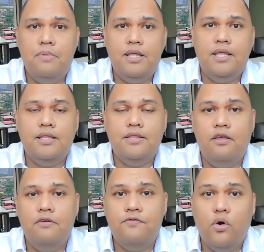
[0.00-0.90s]
meaning
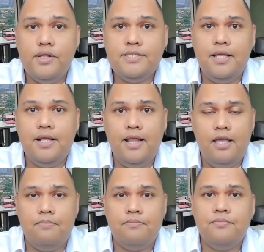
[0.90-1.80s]
they falsely
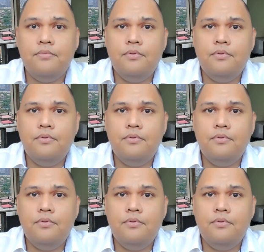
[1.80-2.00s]
claim,